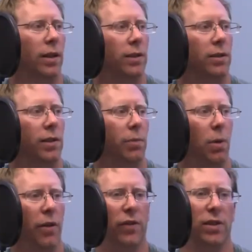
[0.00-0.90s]
Because it
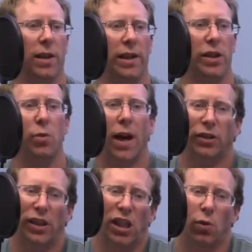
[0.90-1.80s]
probably feels like you
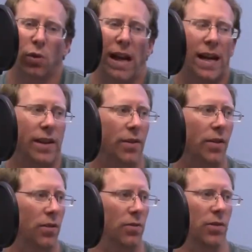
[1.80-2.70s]
actually created
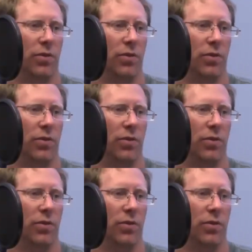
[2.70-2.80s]
those